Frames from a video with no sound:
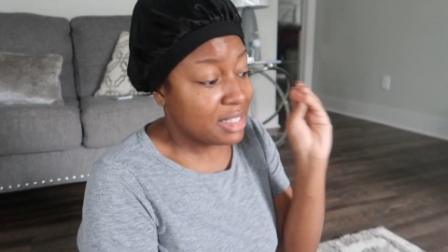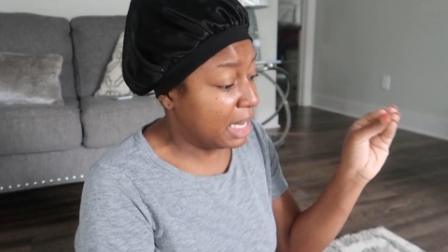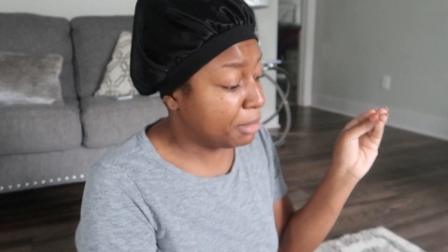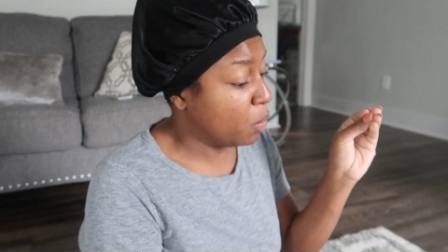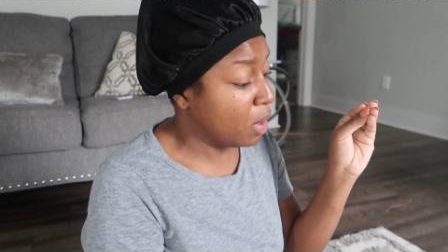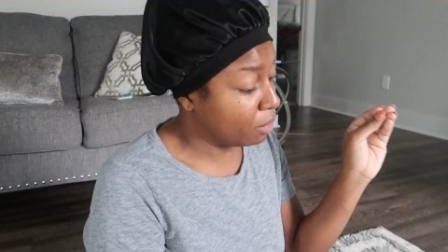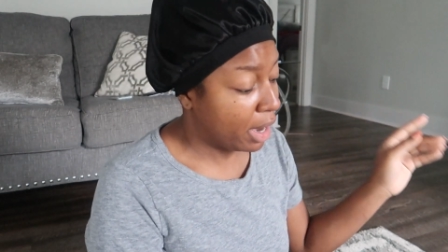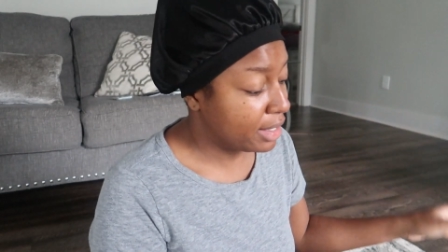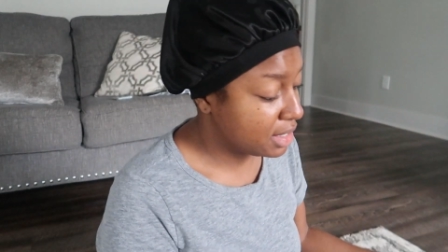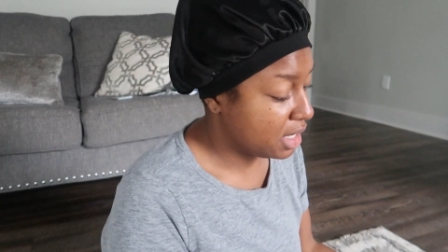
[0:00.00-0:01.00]
Something went
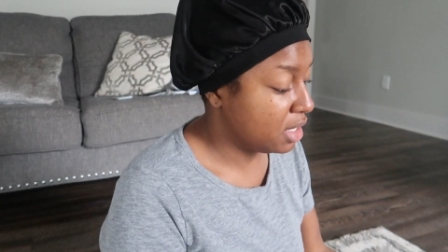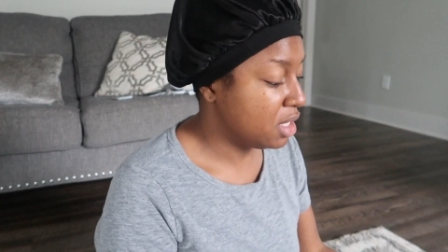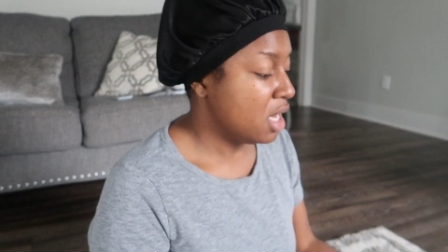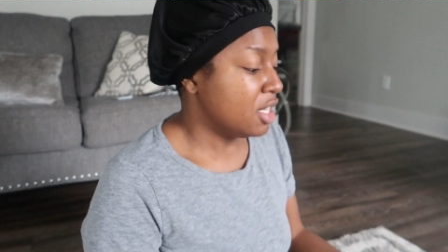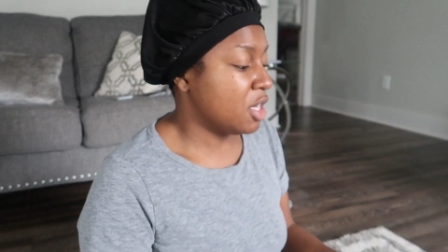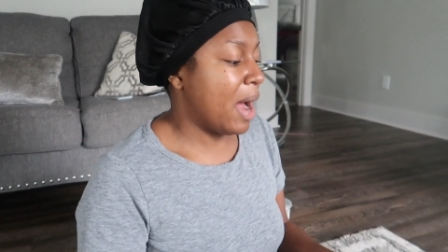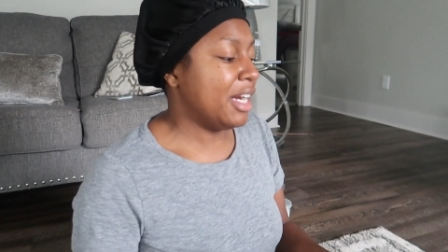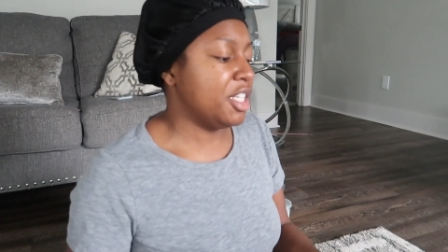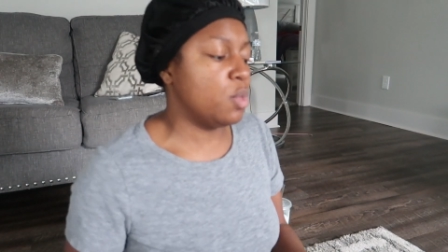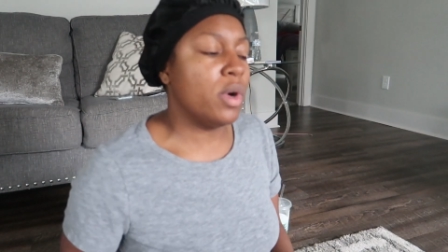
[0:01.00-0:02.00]
right, sis. So
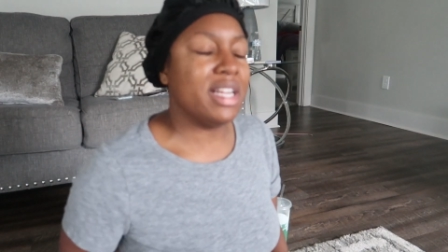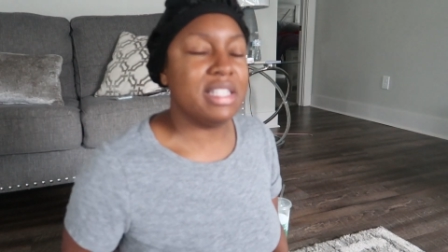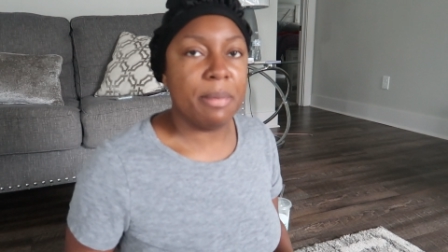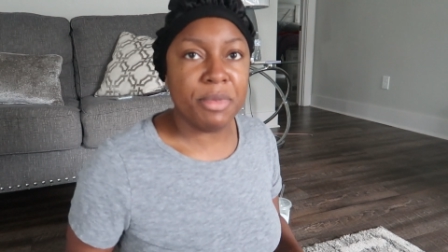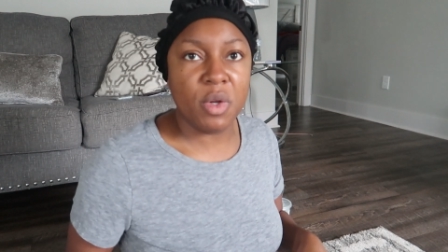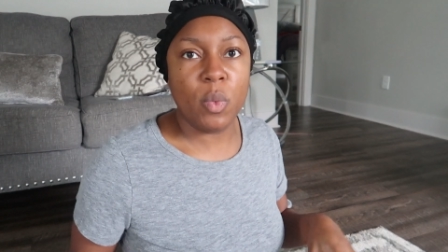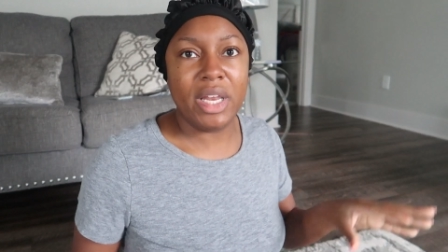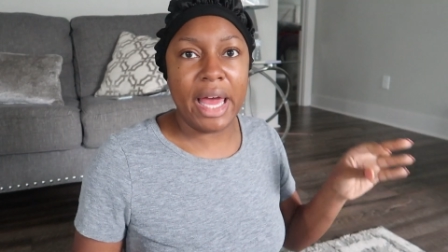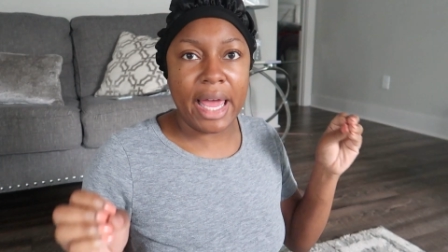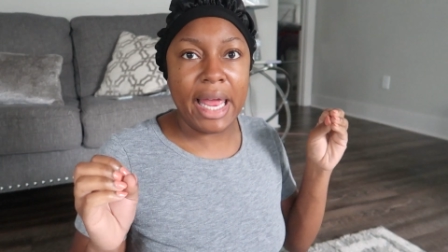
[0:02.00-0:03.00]
I just wanted something
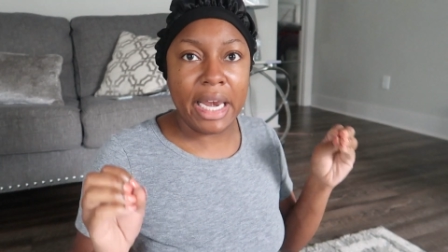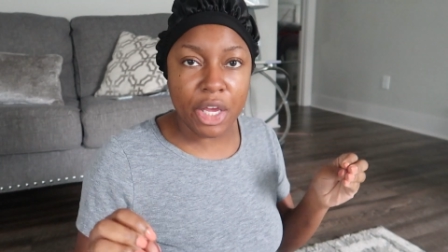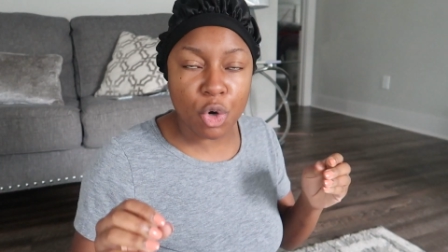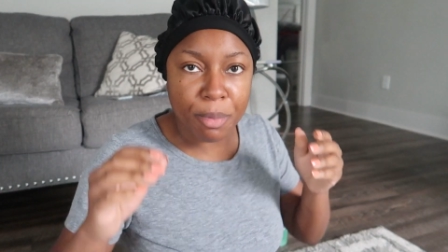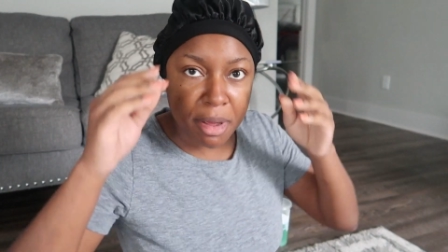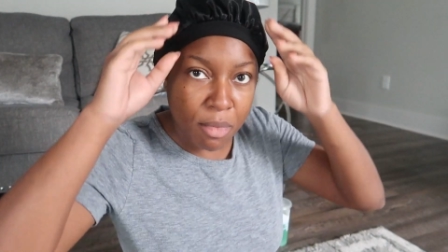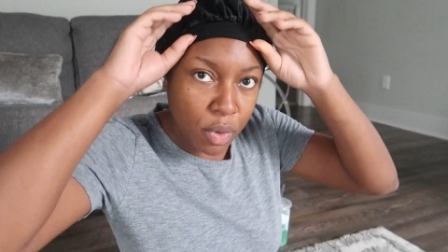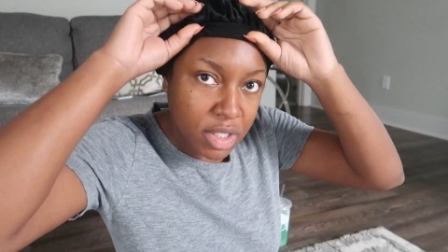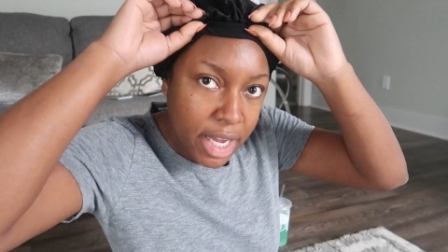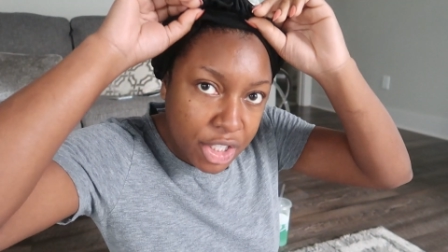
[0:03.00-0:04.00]
with like a little bit
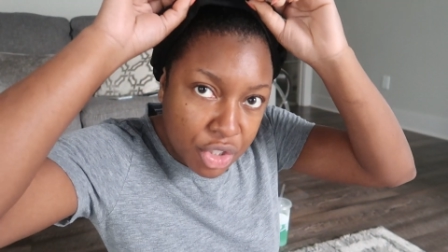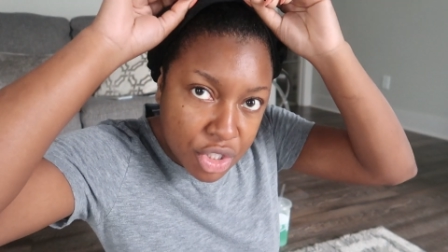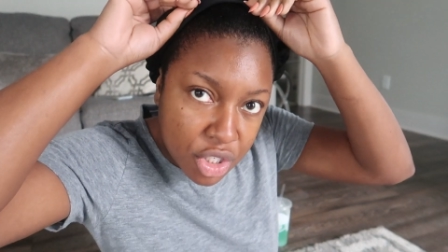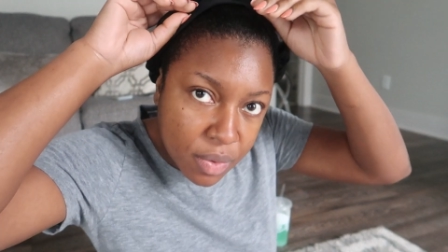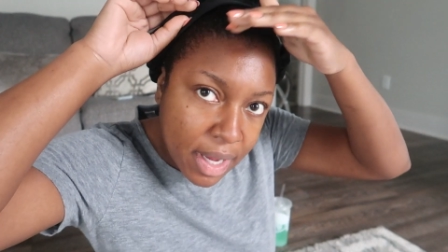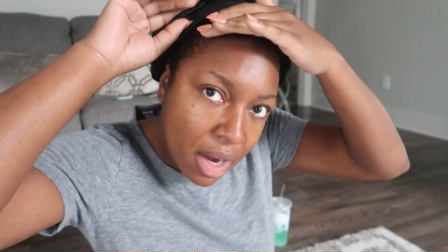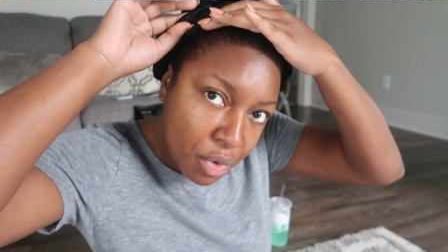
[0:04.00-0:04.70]
more texture to it.